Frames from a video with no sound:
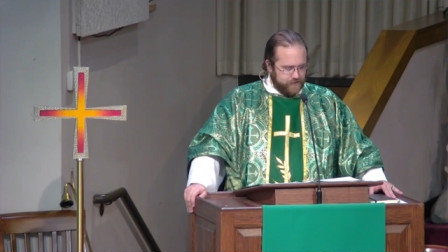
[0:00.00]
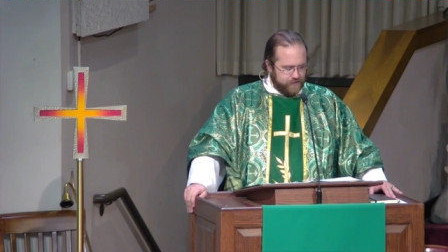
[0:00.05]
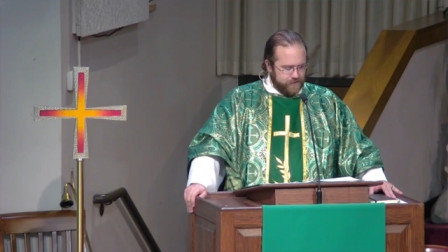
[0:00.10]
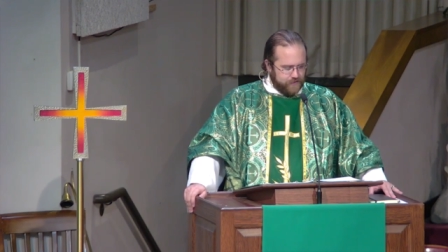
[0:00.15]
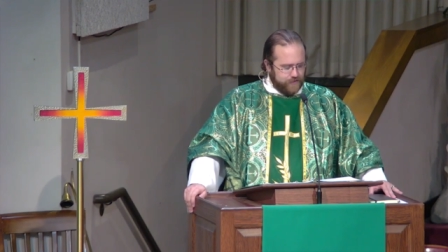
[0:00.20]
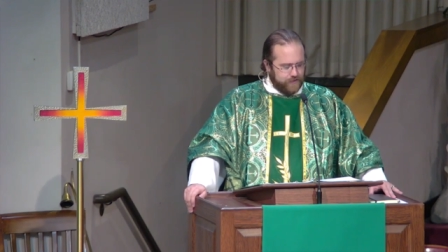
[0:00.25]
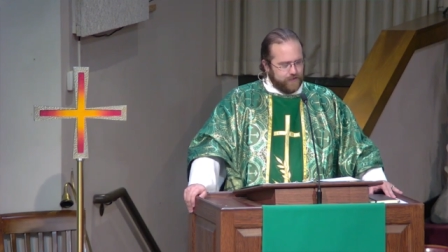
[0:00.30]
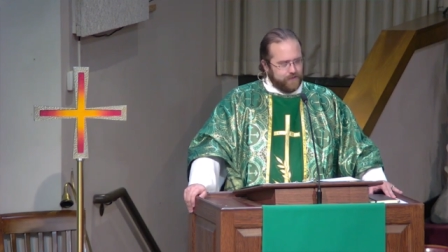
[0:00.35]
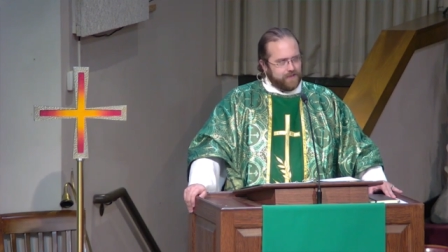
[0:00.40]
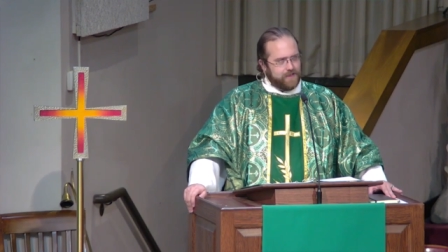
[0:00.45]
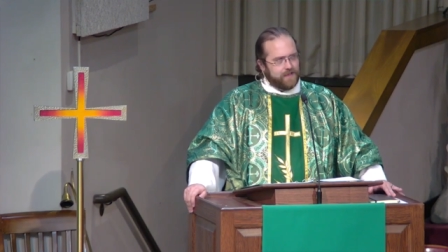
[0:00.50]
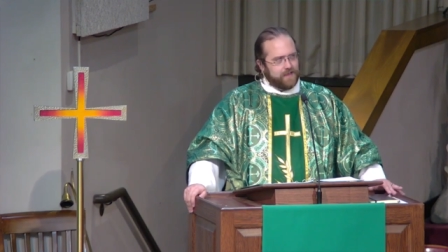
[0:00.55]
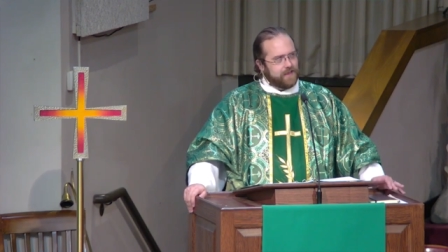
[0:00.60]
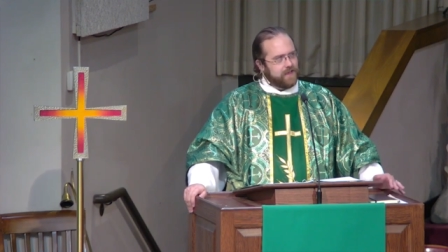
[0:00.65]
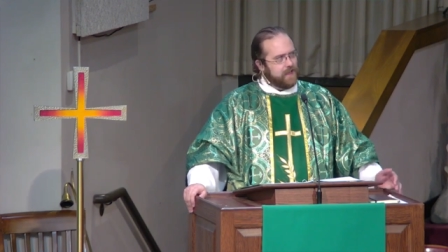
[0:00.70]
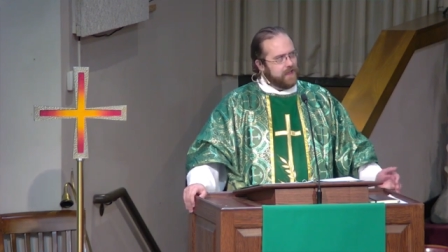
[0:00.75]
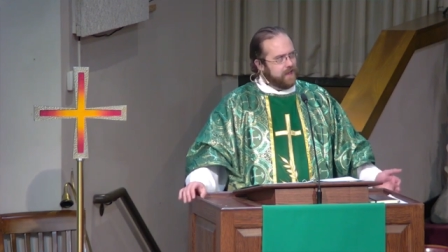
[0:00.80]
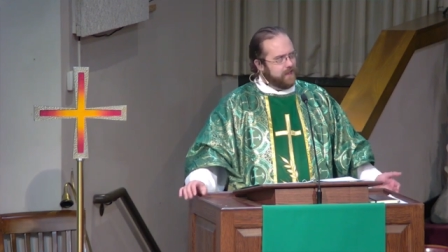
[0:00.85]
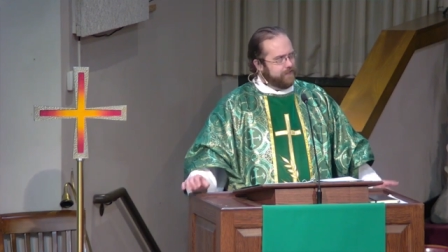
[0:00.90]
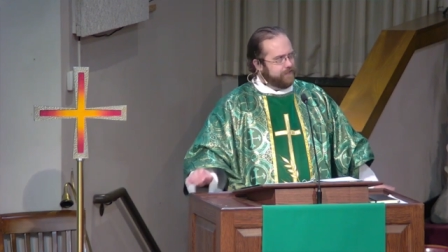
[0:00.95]
You can
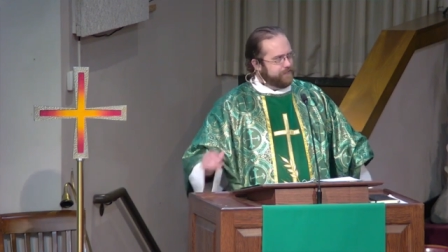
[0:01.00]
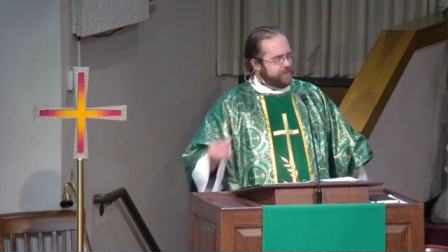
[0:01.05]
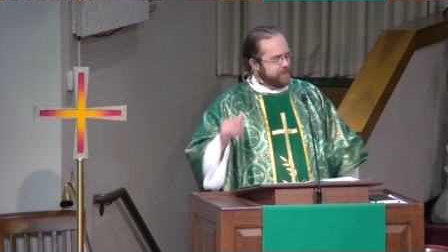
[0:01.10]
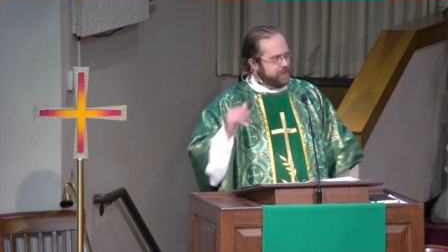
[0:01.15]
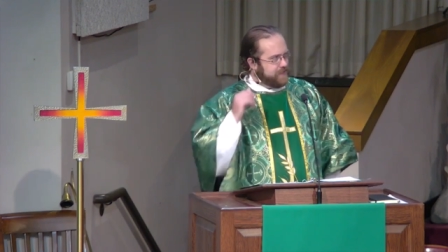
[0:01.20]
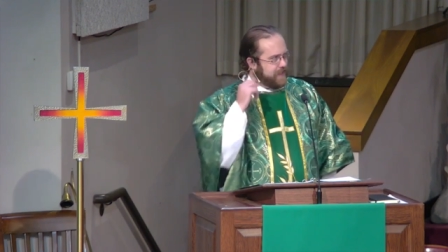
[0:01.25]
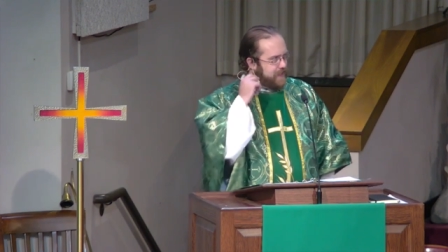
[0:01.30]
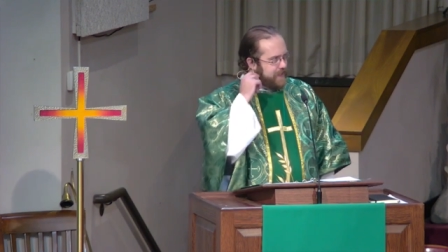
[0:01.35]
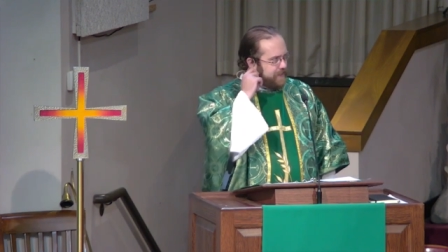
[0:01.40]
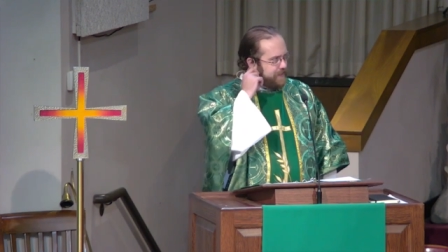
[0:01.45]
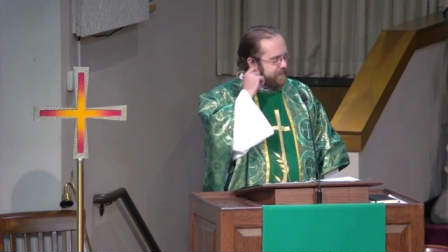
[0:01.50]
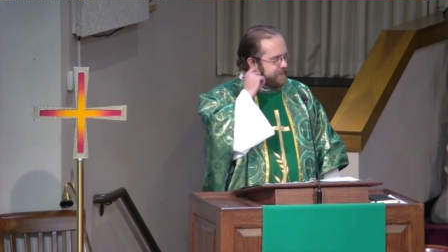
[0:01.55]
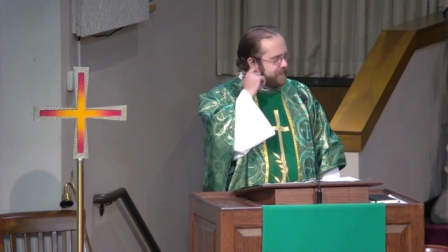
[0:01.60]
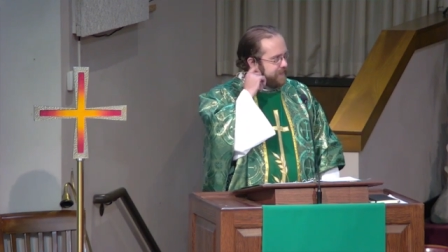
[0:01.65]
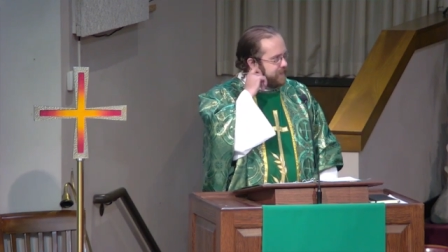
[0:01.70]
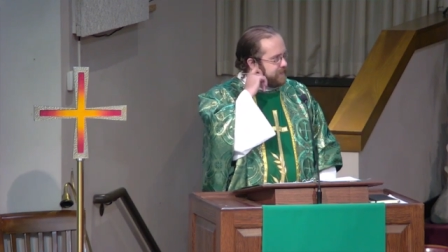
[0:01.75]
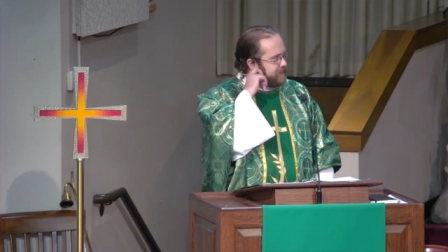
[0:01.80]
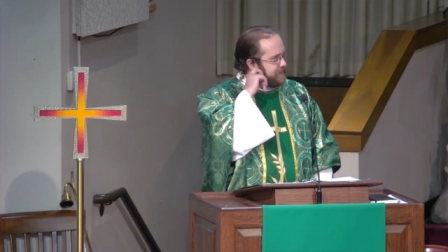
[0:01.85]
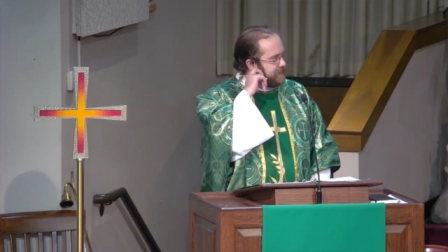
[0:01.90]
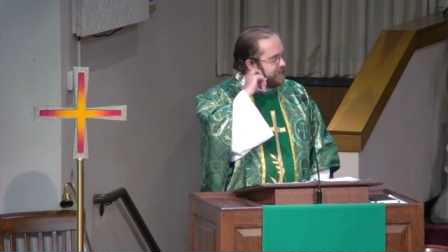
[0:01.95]
kind of take
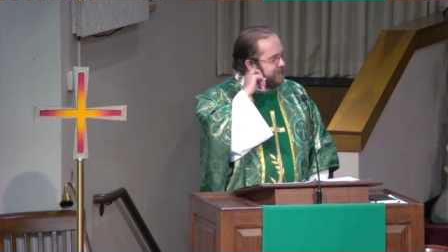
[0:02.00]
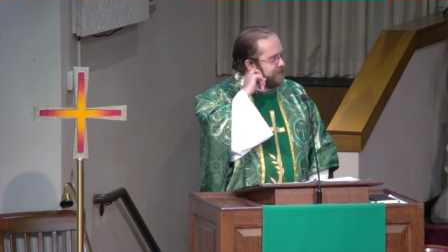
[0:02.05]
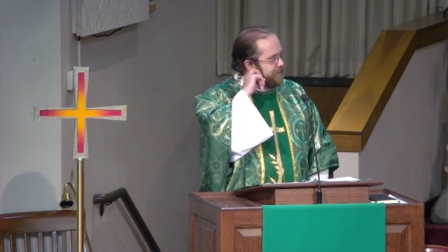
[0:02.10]
this